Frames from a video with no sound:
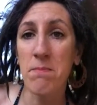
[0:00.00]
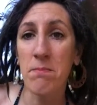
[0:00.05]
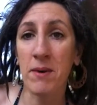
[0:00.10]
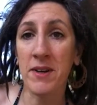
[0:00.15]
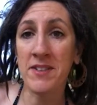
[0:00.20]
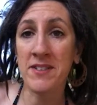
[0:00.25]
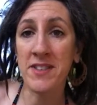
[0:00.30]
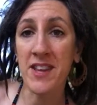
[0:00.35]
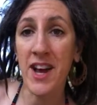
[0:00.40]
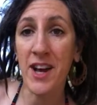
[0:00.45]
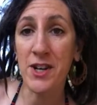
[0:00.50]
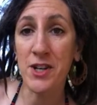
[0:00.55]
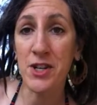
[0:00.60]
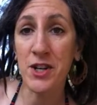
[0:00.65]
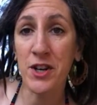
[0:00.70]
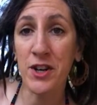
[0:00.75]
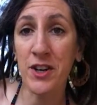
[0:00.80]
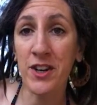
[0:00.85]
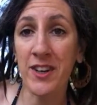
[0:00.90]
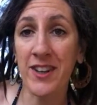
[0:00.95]
Mustache
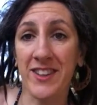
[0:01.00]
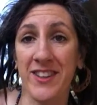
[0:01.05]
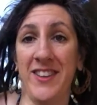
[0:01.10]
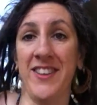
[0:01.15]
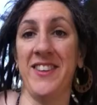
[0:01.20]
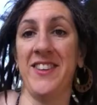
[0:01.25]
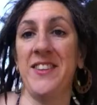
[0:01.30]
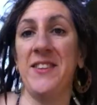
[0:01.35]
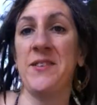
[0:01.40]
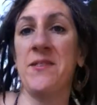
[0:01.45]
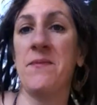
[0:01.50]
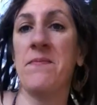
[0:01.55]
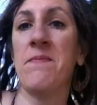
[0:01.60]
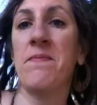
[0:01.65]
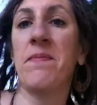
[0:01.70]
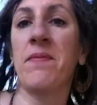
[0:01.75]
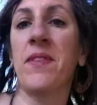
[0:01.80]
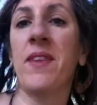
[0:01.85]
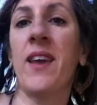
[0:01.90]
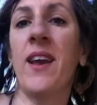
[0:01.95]
and all.
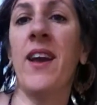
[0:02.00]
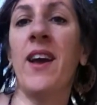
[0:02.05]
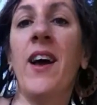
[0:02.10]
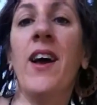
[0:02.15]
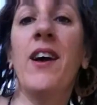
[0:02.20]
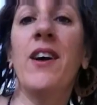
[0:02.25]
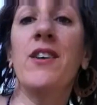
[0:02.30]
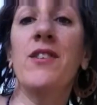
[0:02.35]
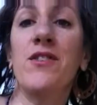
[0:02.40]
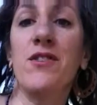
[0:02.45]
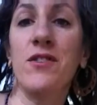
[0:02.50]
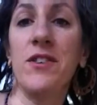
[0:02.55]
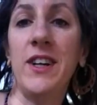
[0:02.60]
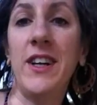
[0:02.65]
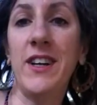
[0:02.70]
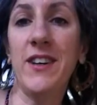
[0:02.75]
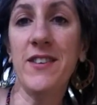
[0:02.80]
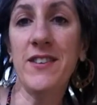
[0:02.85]
Treat